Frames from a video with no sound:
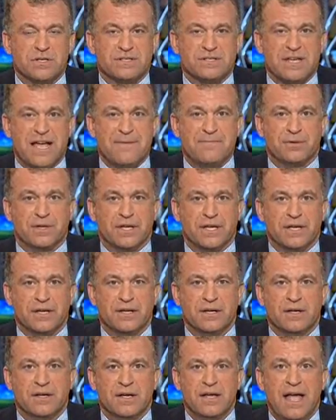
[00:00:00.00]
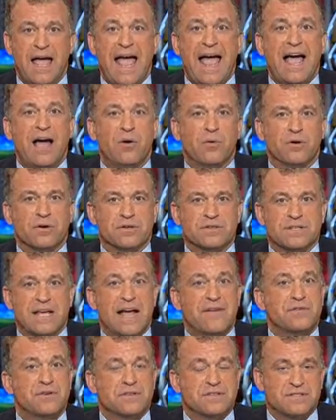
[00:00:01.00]
Assembly hours
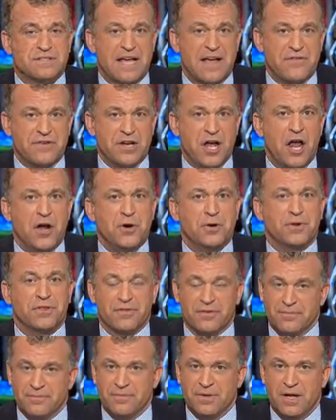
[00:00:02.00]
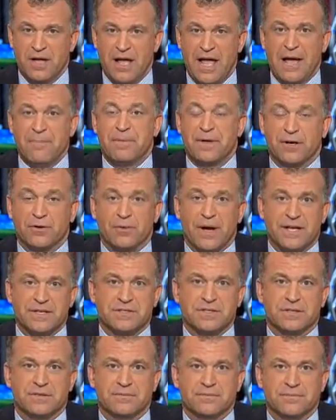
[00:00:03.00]
after 700 of them had been
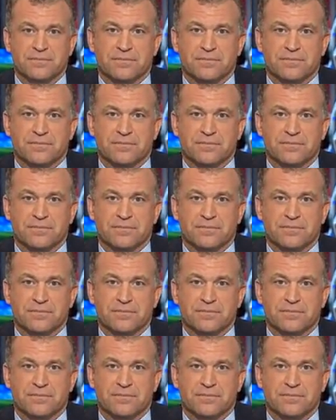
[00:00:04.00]
arrested.